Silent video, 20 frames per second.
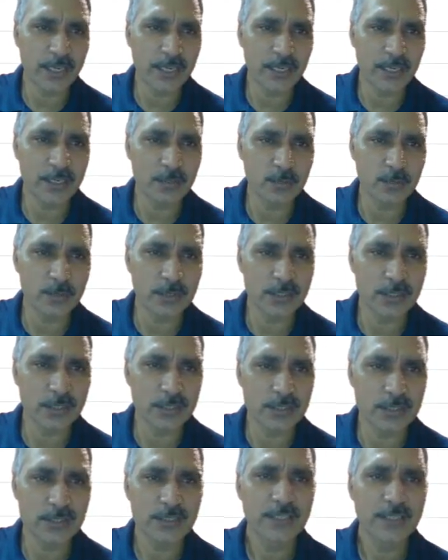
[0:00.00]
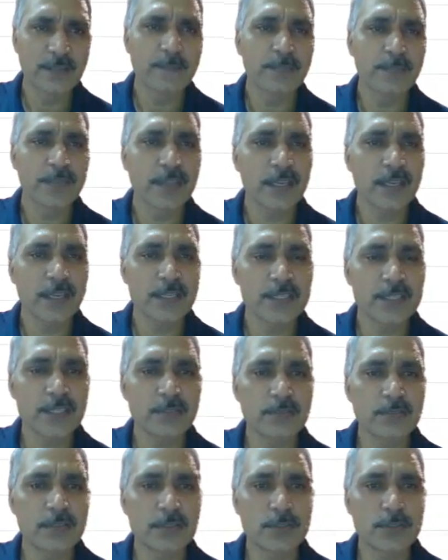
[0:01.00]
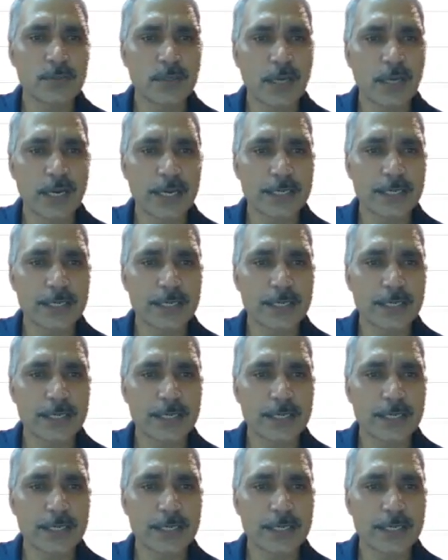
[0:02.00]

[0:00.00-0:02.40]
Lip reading: inverse is equal to I.